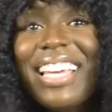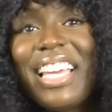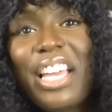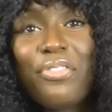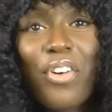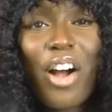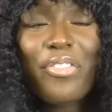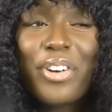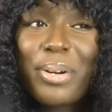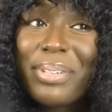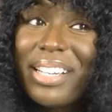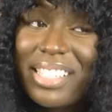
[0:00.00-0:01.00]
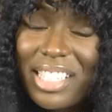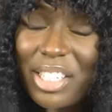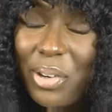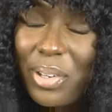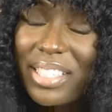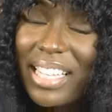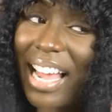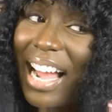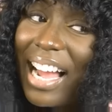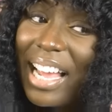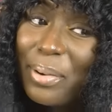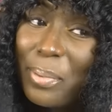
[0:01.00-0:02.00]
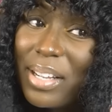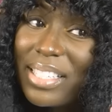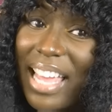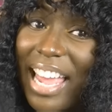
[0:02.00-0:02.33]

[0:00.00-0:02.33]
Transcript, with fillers: He didn't fall for it because he noticed that I was